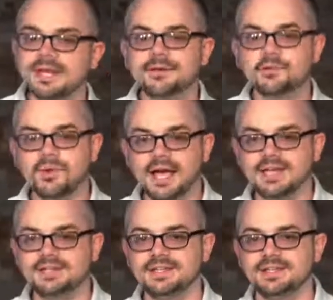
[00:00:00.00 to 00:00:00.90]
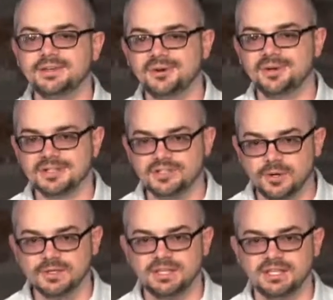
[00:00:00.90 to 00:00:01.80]
and riding on a
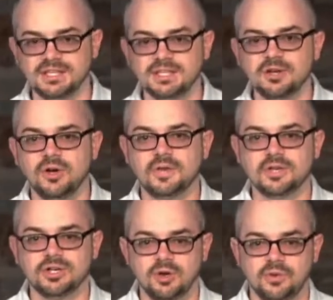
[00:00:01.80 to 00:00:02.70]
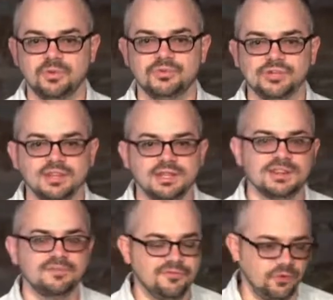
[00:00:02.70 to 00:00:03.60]
donkey, on a colt,
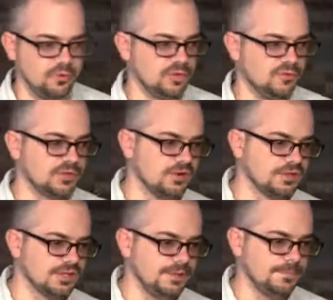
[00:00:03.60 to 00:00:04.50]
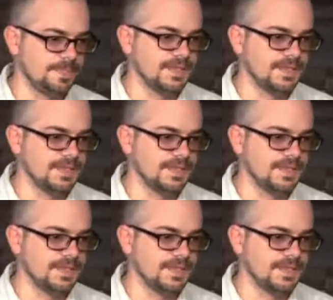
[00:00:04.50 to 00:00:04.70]
the foal of a donkey."